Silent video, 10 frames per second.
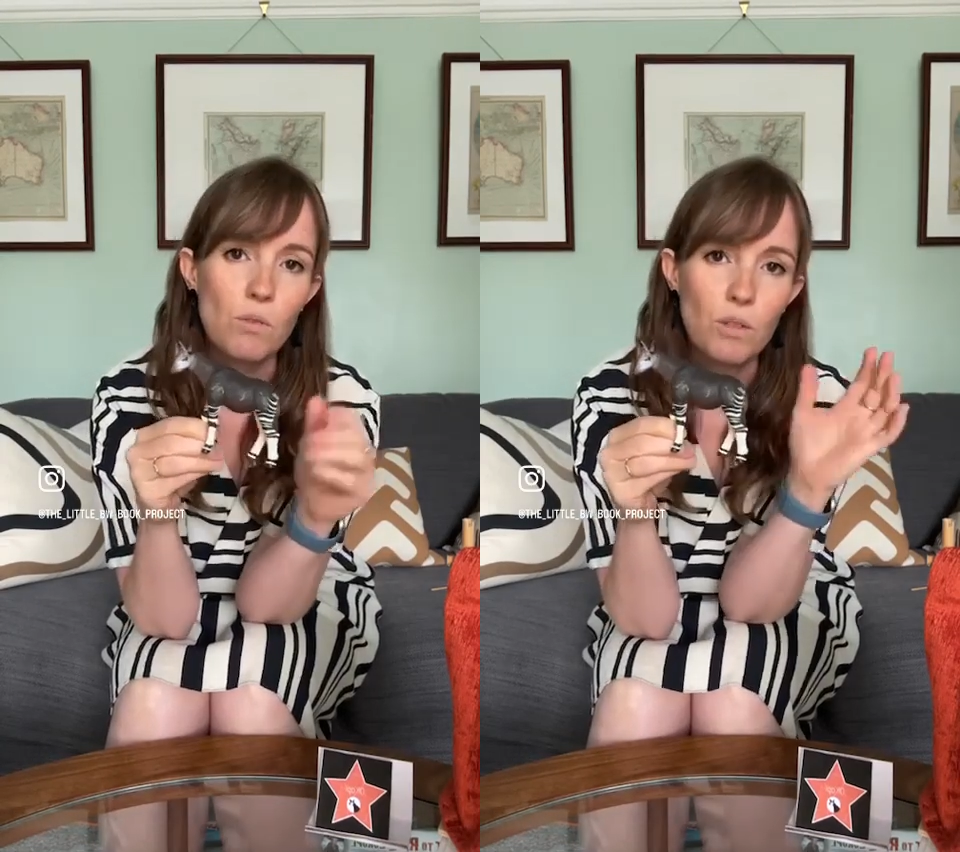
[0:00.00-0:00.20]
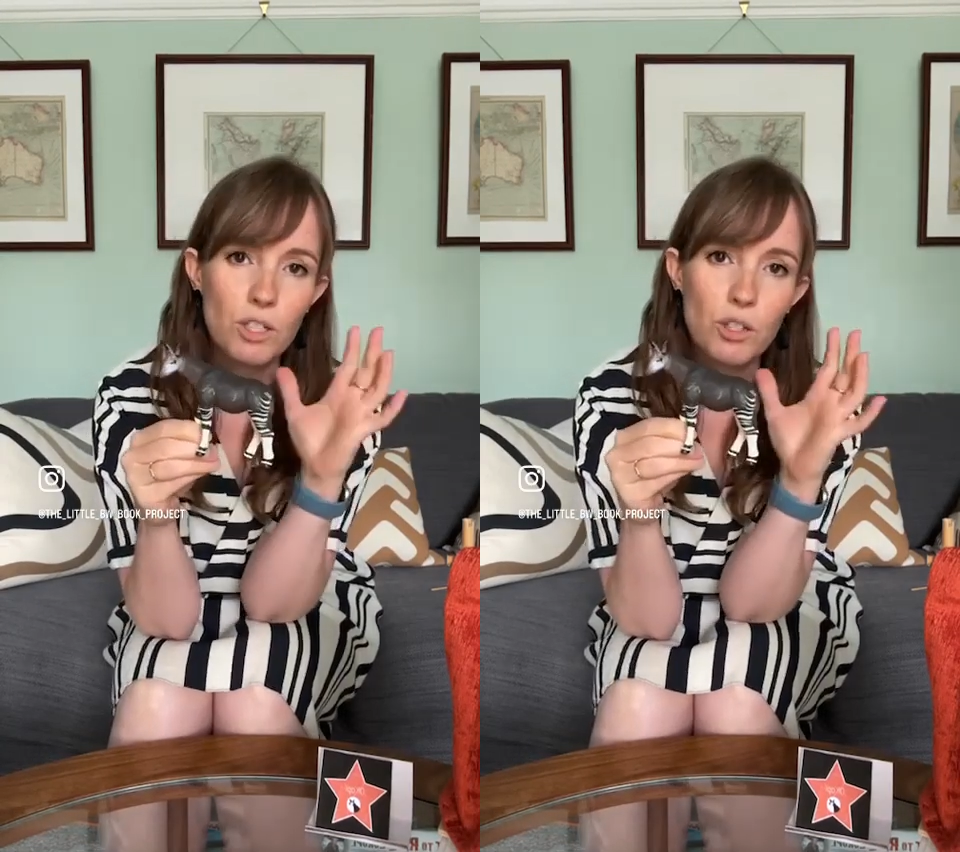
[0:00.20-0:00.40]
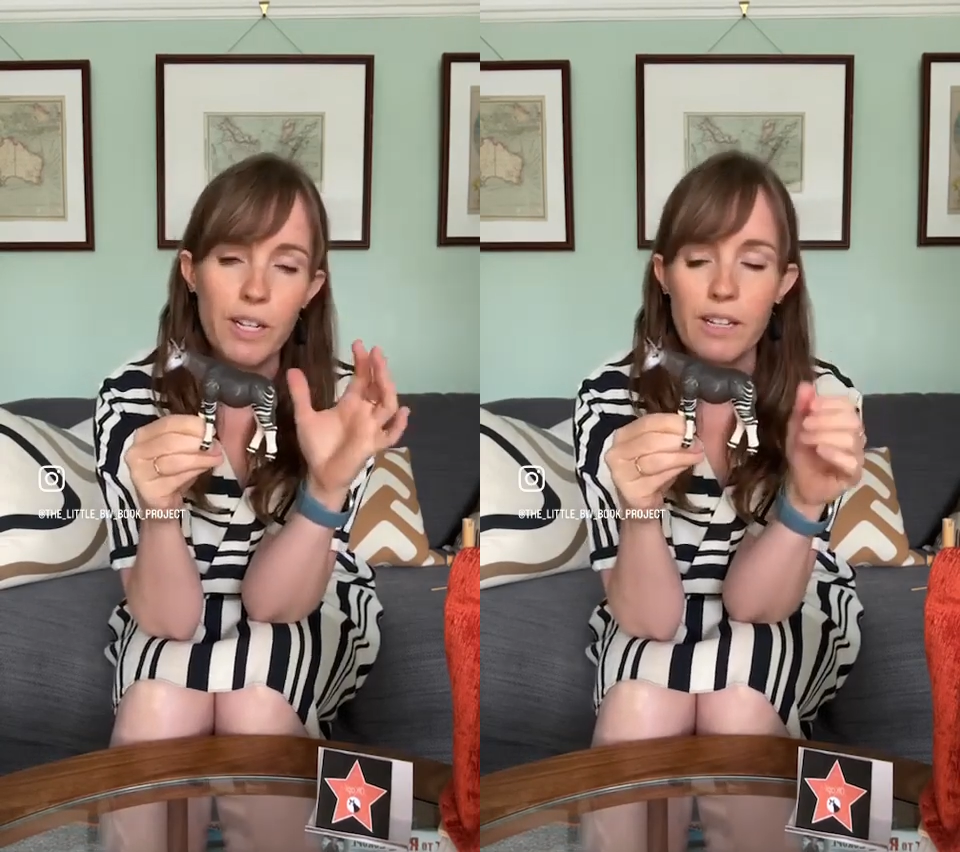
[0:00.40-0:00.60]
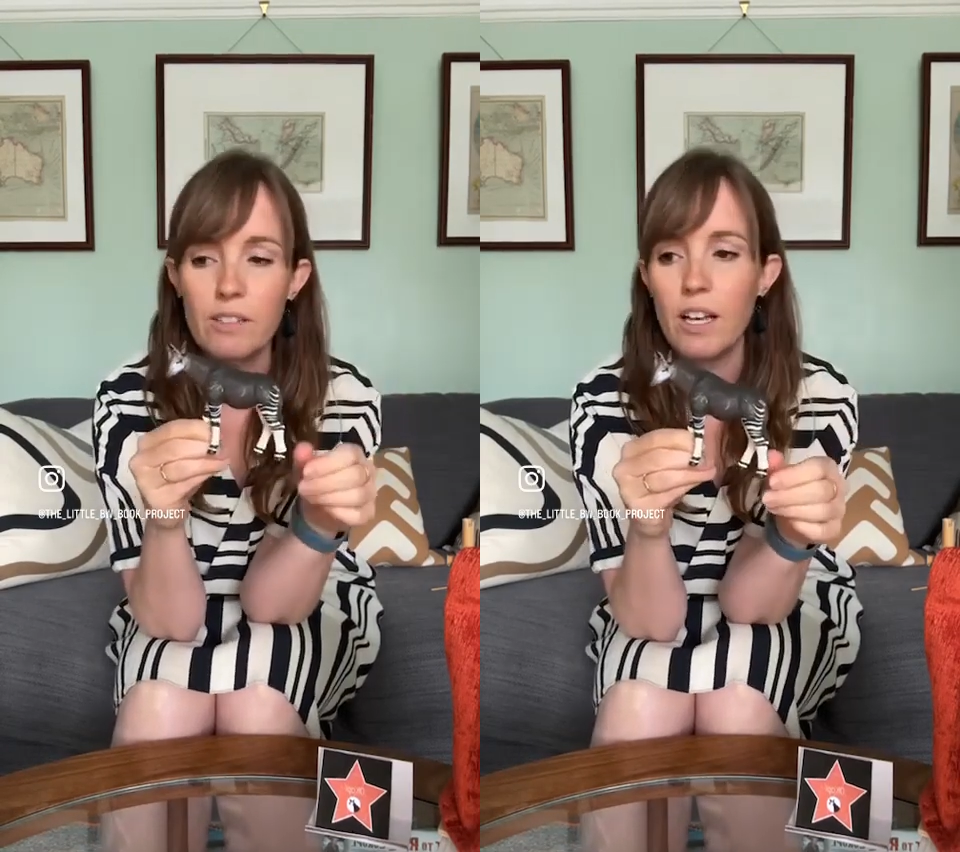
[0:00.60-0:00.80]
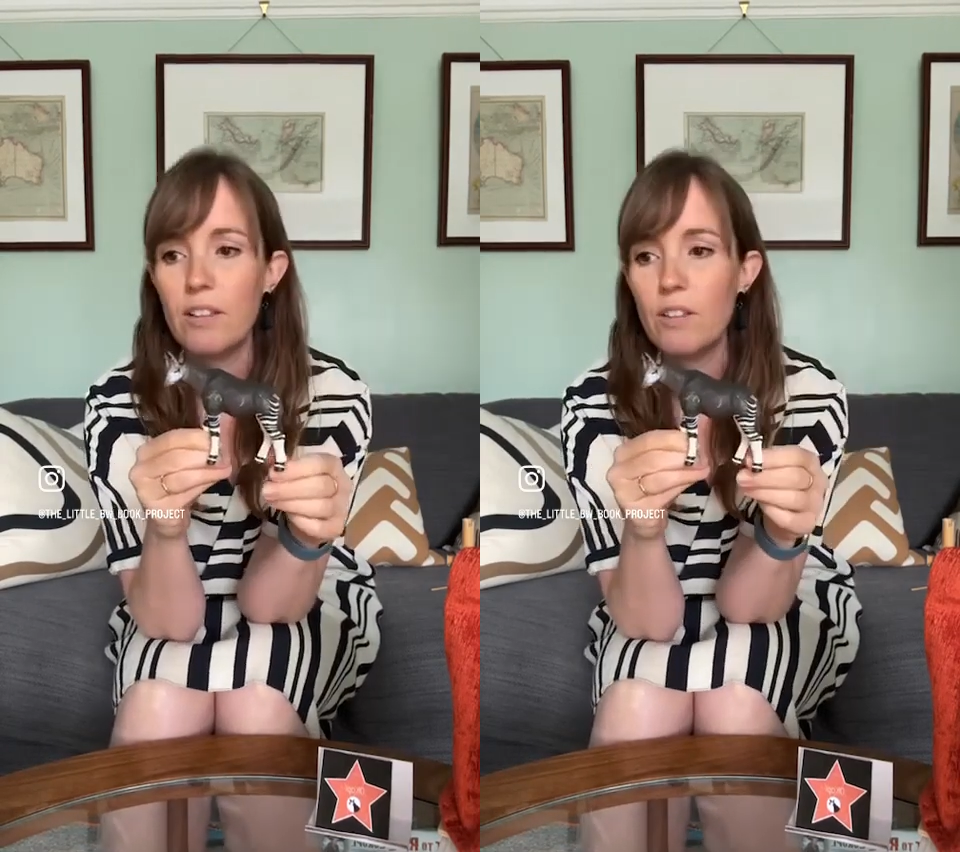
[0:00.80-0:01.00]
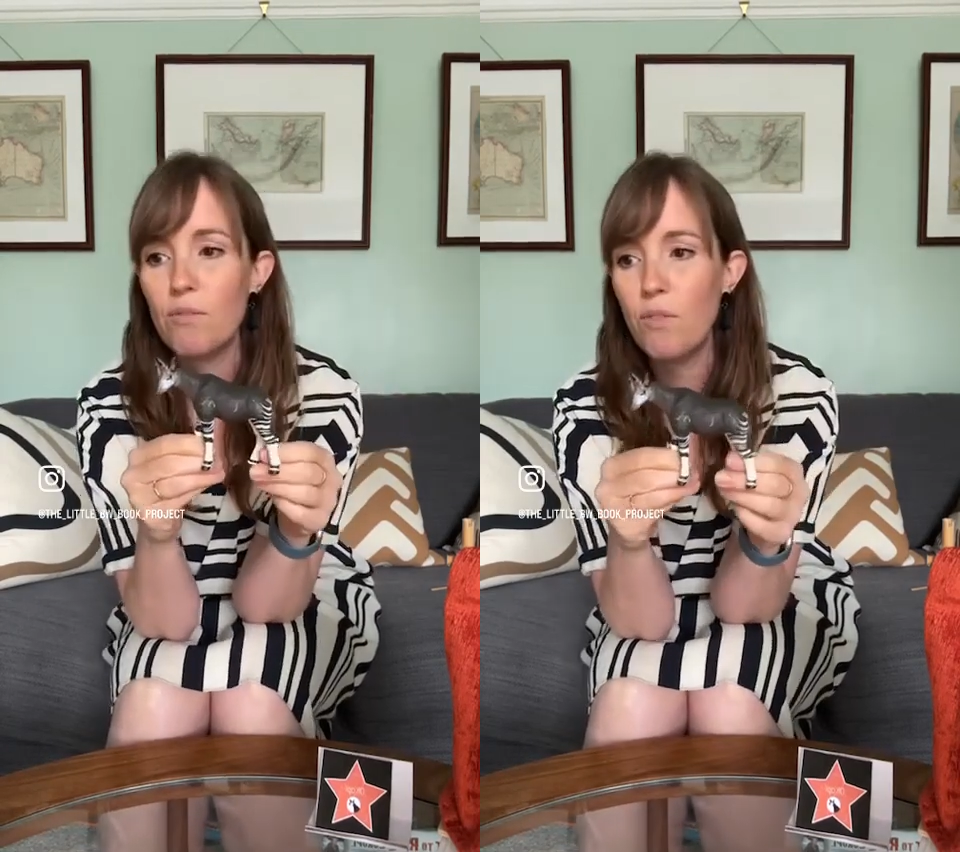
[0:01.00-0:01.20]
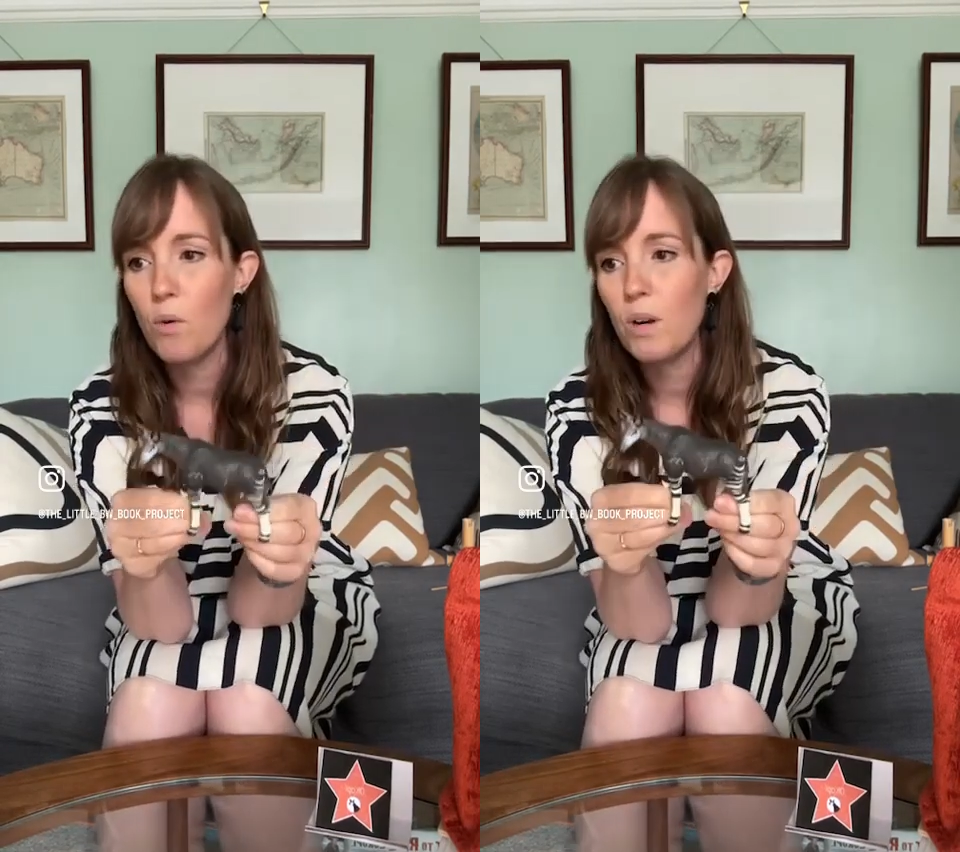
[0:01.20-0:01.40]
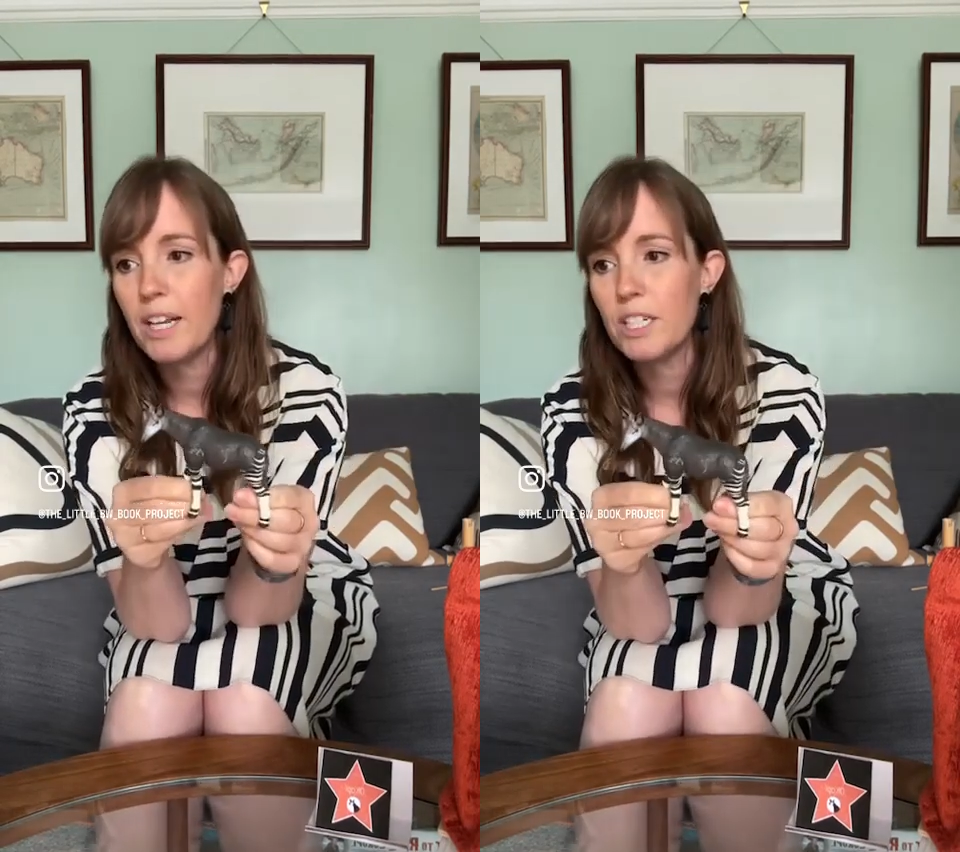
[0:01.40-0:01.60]
all the trees and the
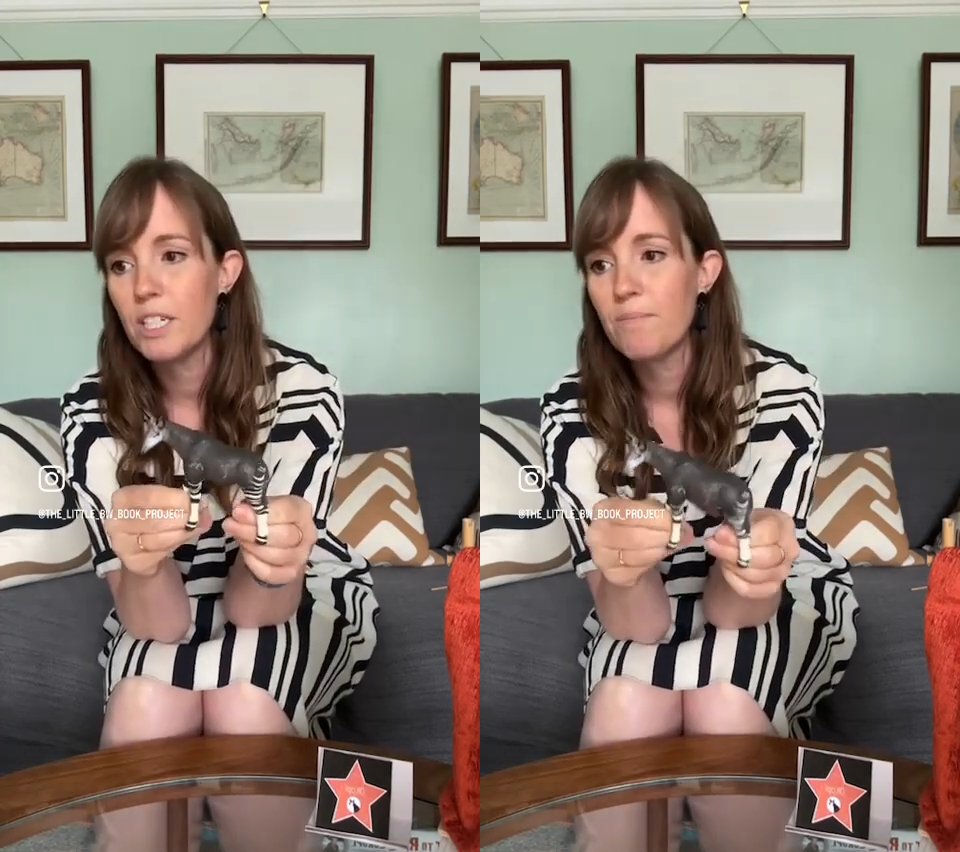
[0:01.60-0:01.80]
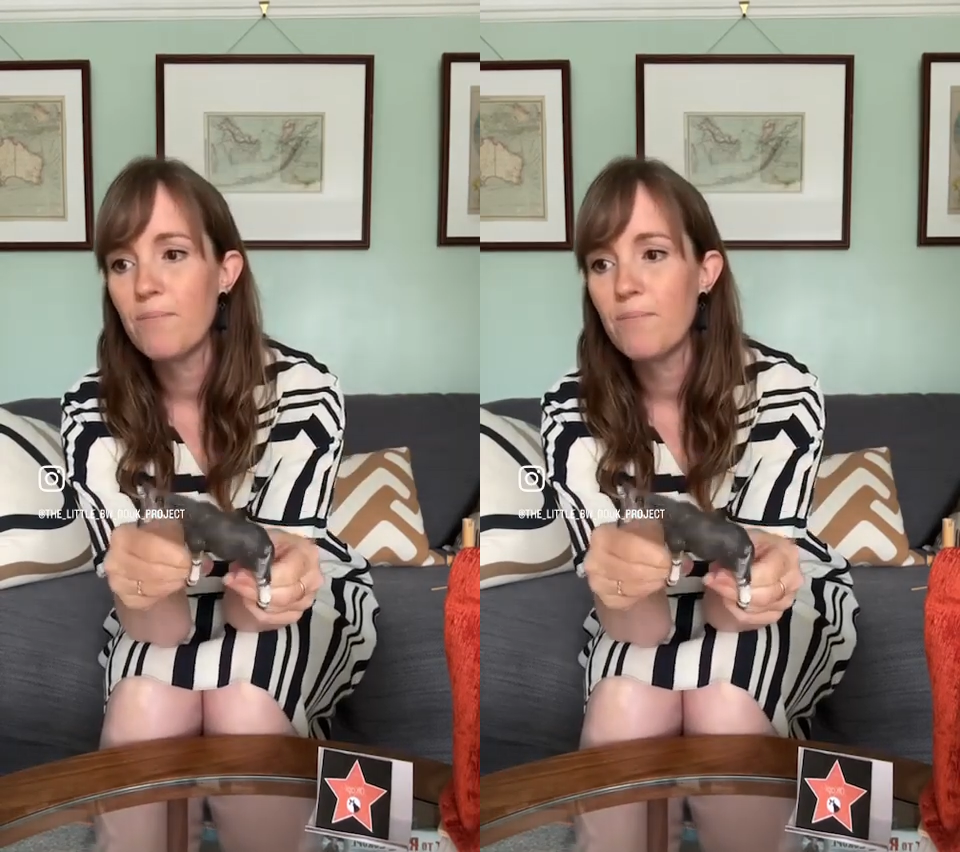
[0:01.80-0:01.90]
foliage.